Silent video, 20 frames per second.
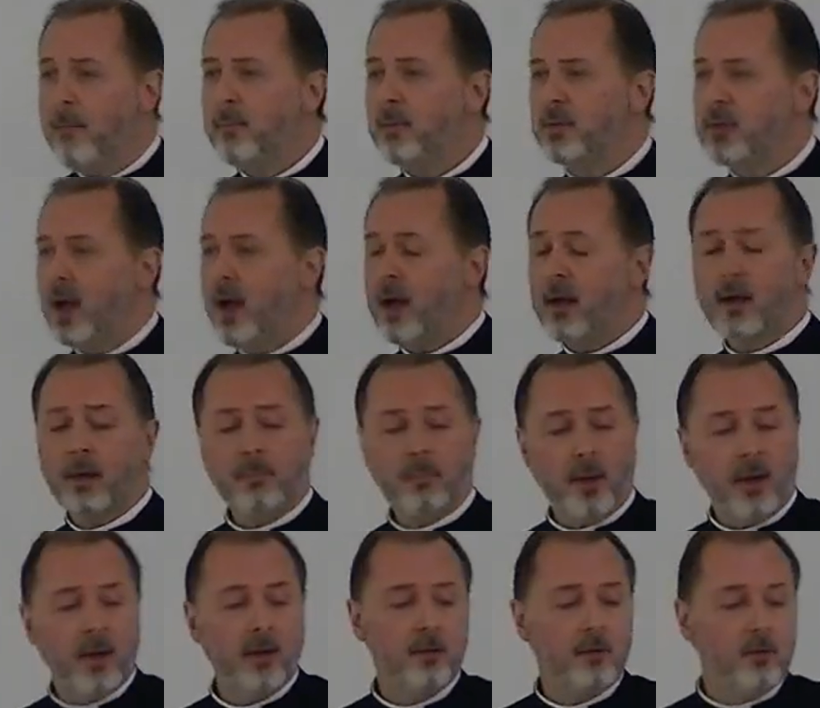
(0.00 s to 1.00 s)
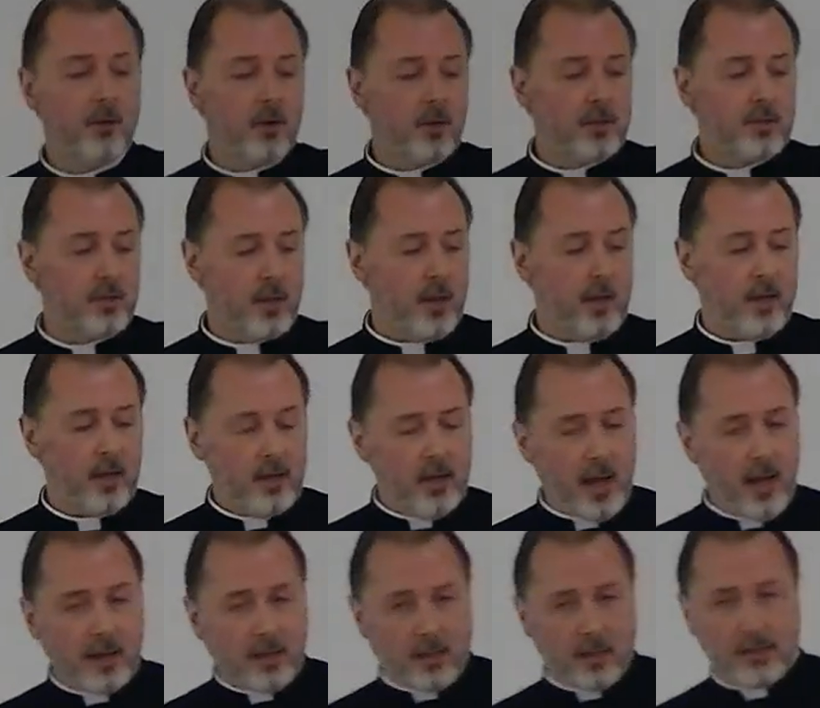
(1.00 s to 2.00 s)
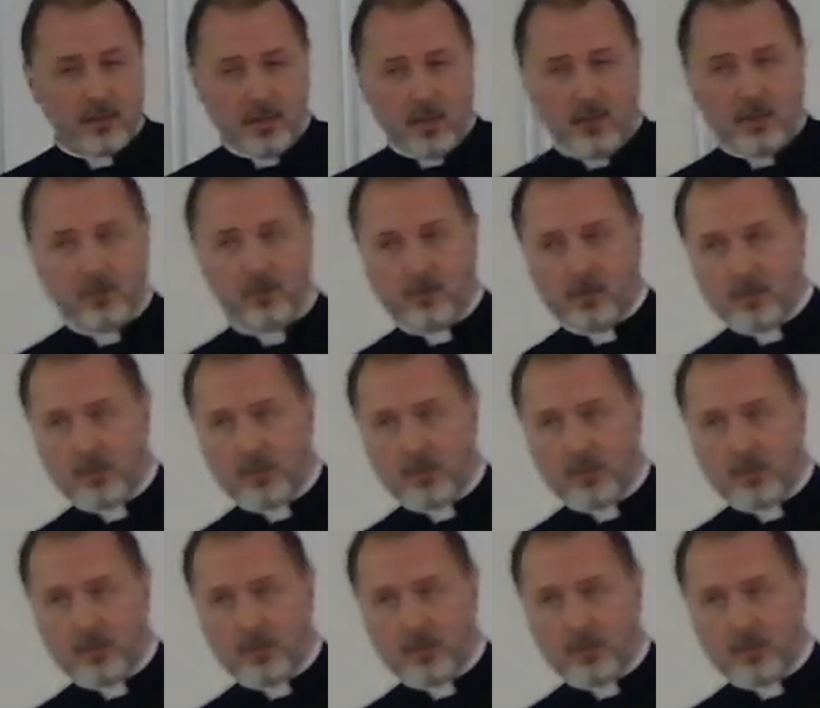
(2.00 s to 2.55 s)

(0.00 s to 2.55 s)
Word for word: But the agape looks like it had continued